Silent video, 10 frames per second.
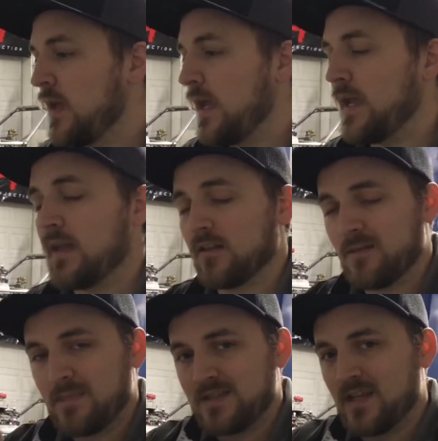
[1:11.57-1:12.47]
and
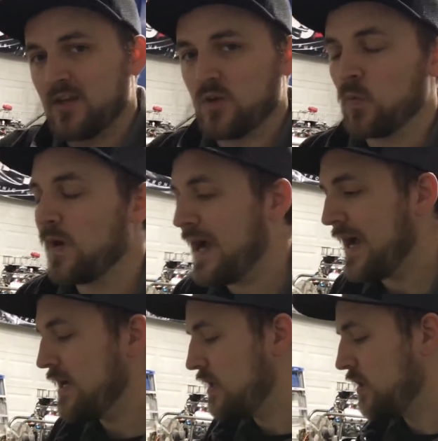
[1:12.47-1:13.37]
let me tell you why
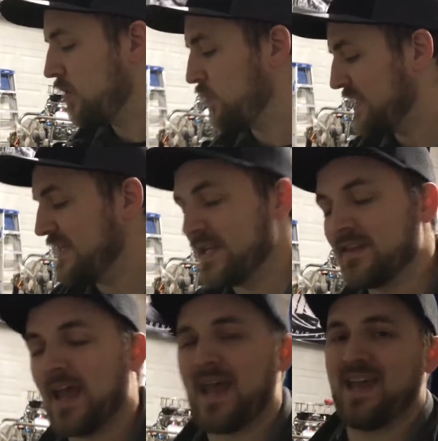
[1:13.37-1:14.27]
we did
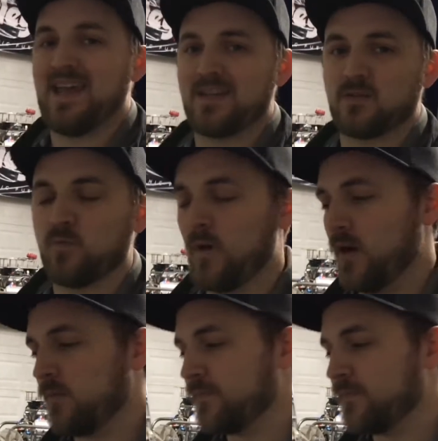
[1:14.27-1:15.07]
that as well.